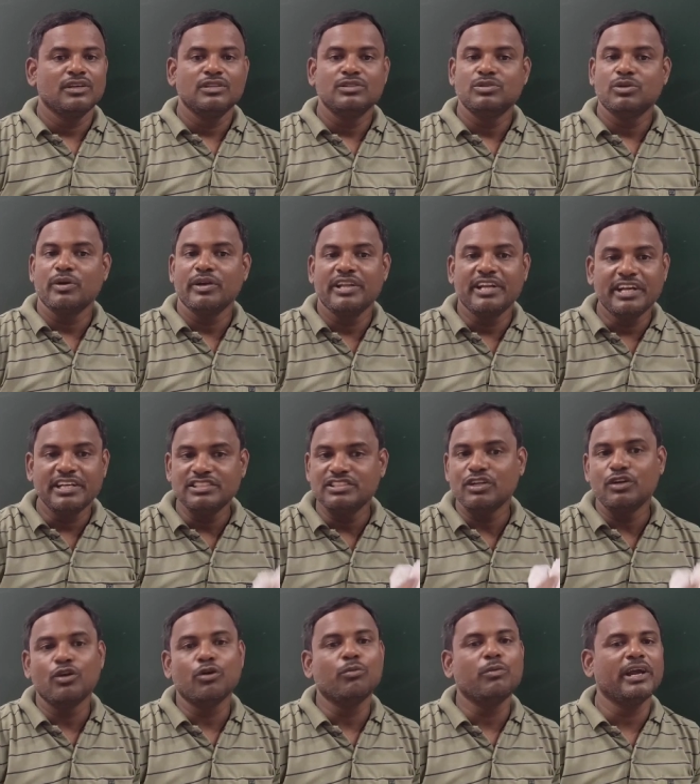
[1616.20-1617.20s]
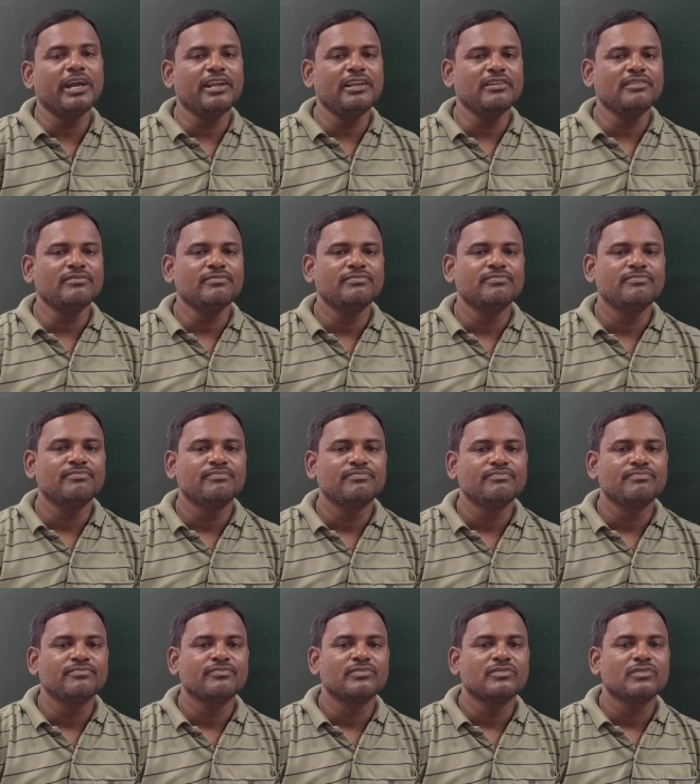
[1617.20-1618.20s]
So in its domain,
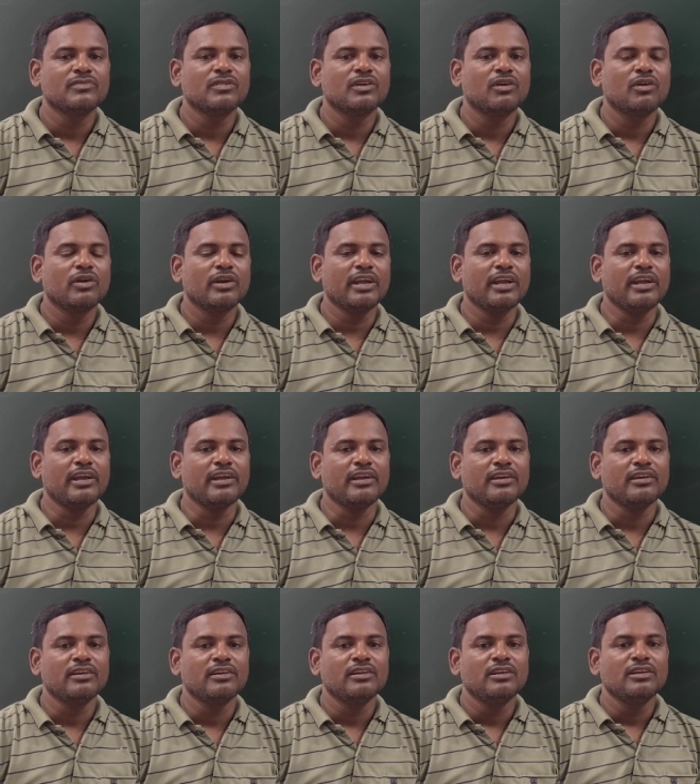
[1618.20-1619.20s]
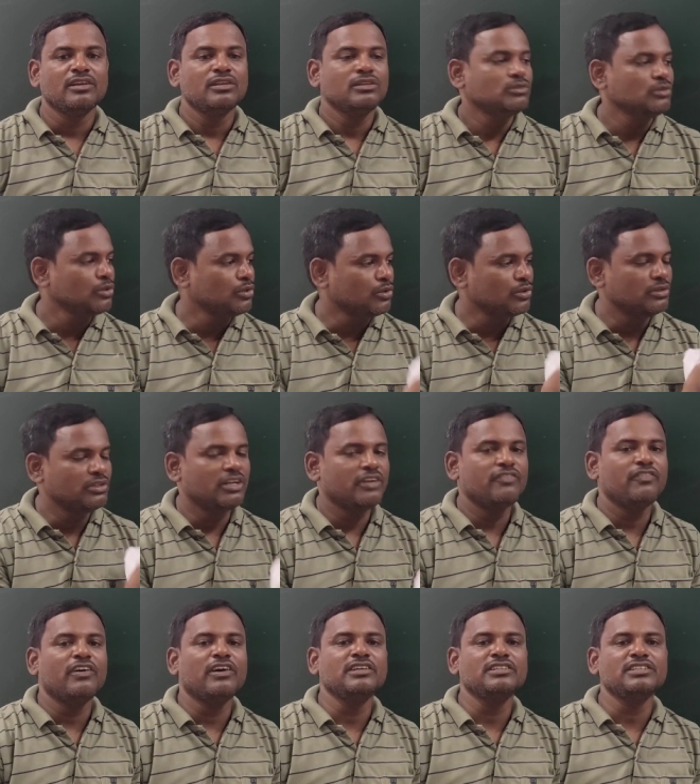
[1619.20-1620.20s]
okay, so
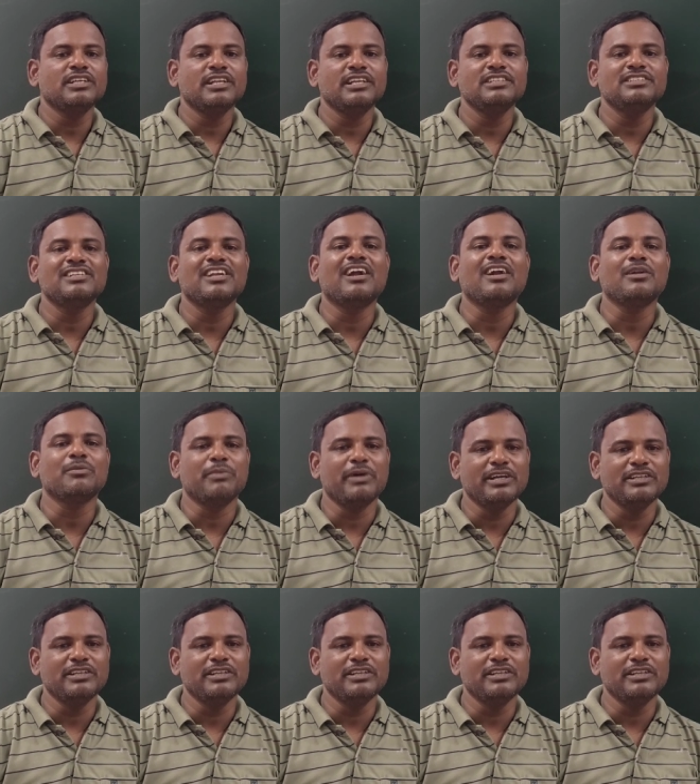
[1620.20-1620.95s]
that function is not